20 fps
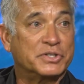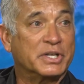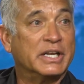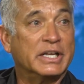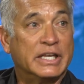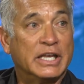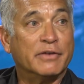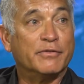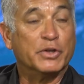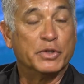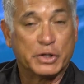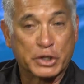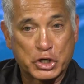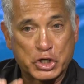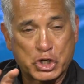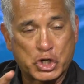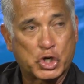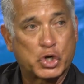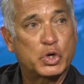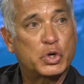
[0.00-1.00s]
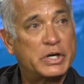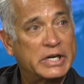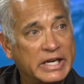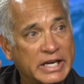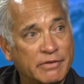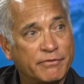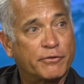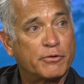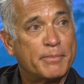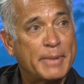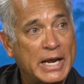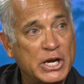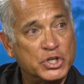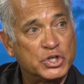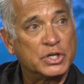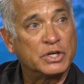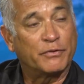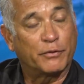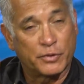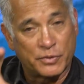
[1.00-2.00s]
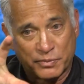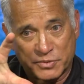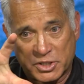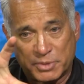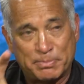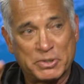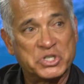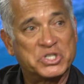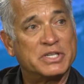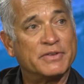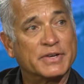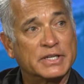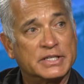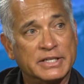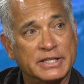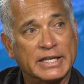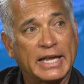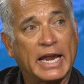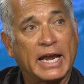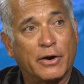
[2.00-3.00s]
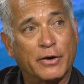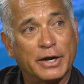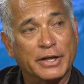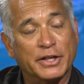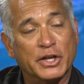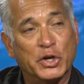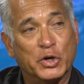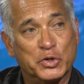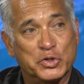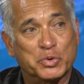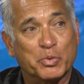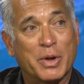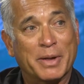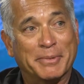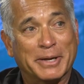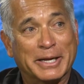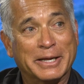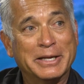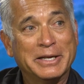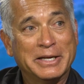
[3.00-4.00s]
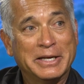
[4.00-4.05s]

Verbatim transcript: going to give you the current information for specific to the area that you're swimming.